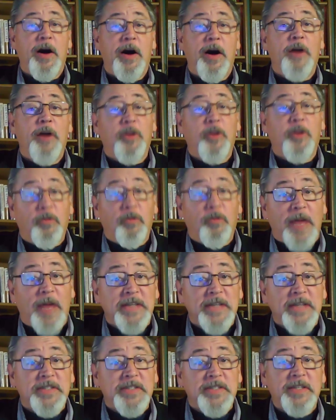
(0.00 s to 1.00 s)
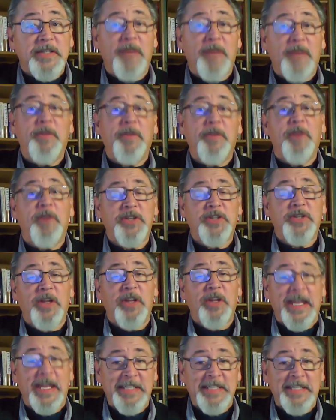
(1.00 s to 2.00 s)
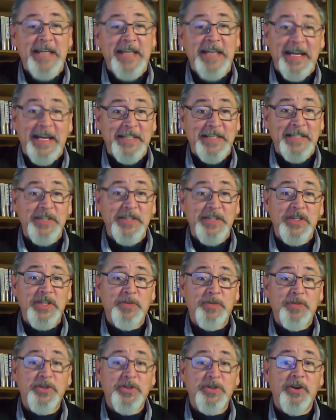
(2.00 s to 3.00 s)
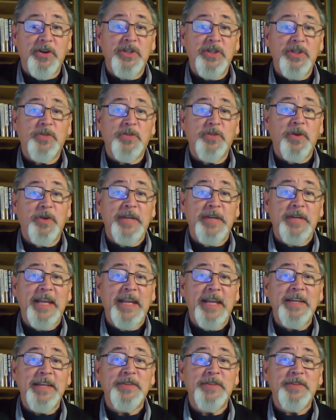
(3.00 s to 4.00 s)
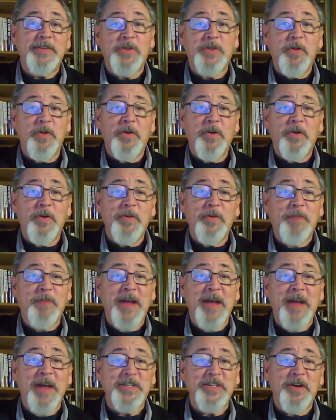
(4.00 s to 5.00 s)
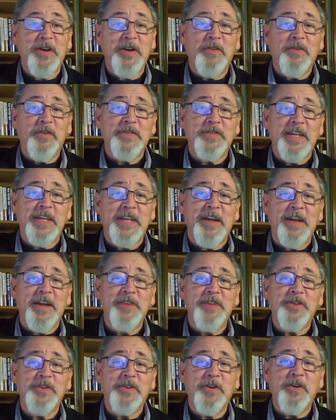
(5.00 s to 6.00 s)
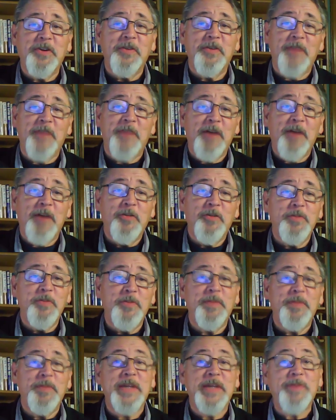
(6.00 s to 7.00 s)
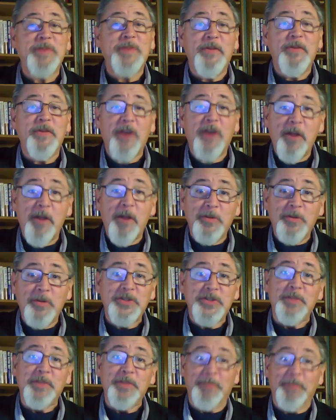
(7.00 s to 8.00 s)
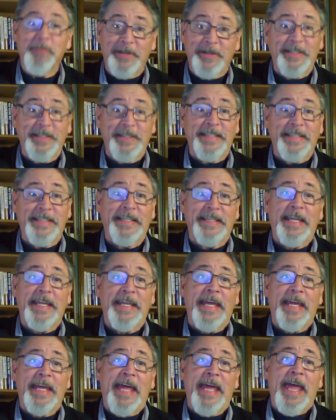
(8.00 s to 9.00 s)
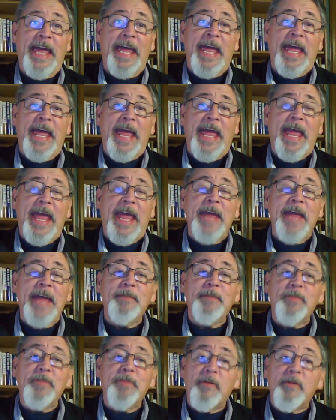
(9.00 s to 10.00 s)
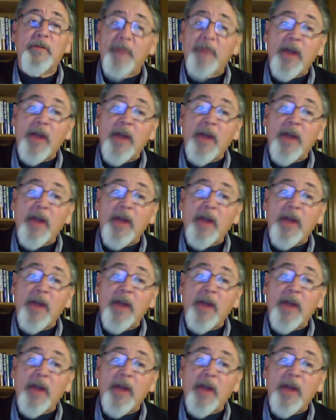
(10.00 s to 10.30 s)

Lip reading: The rest of the original 1890 census returns were neatly stored on pine shelves in an unsecured file room in the basement of the Commerce building. And the fire,